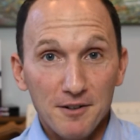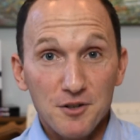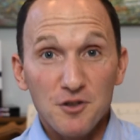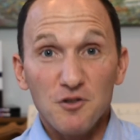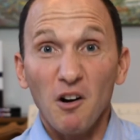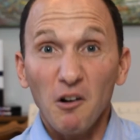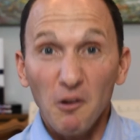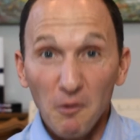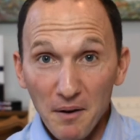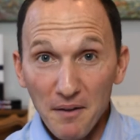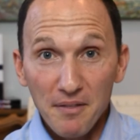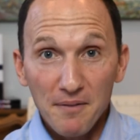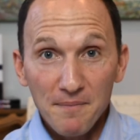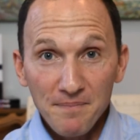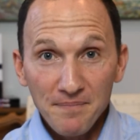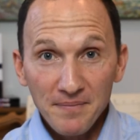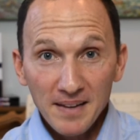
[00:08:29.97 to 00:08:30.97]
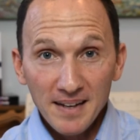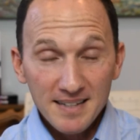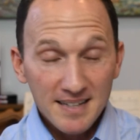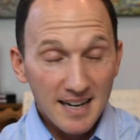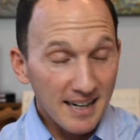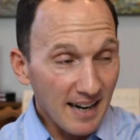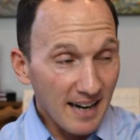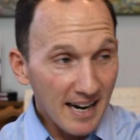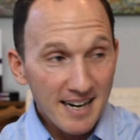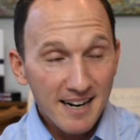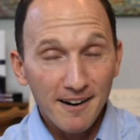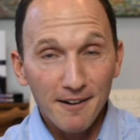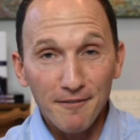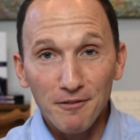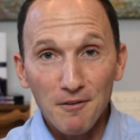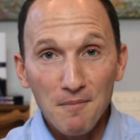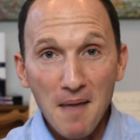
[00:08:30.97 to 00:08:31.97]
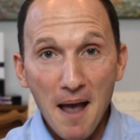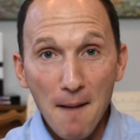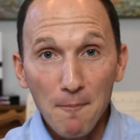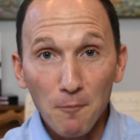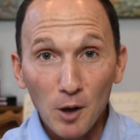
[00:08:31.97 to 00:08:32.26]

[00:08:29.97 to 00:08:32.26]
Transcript: struggle with, because I hear it from them.